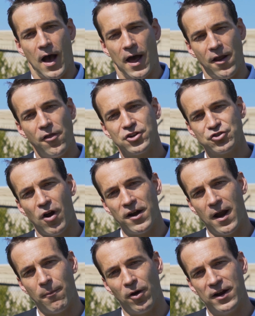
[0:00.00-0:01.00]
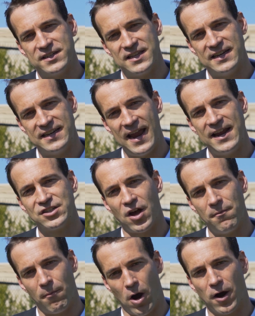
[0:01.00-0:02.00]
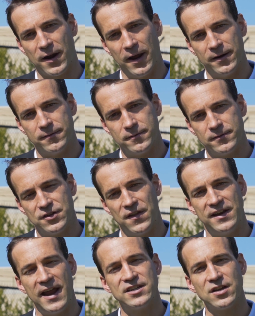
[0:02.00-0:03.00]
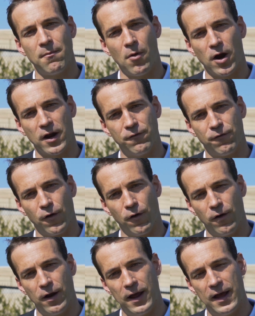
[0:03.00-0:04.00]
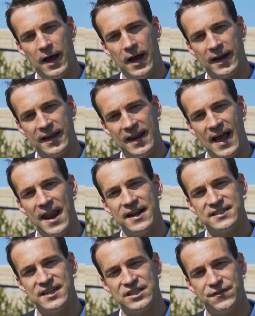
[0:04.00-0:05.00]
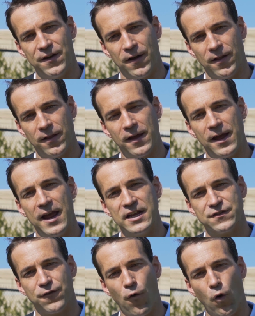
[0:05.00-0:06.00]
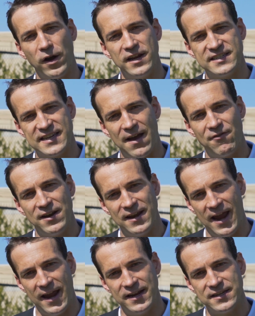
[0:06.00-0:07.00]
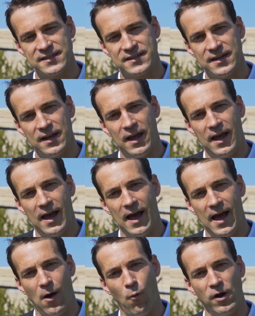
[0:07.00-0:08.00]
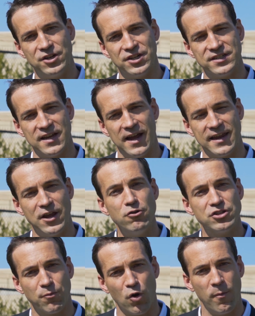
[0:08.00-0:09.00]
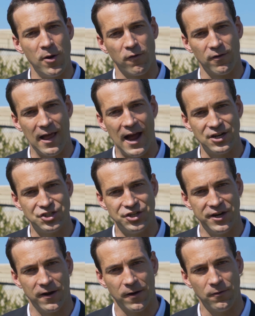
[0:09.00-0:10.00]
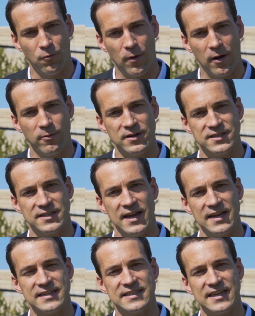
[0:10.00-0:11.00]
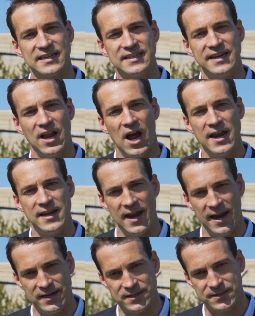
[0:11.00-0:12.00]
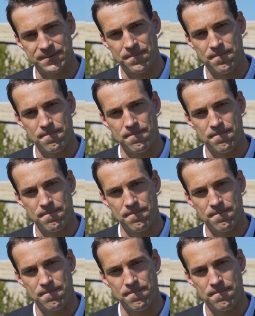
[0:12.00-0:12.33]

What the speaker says: Another strong number is the days on market. So the days on market for Canada Stittsville is 47 days, which is a huge improvement over last year where it was 69 days.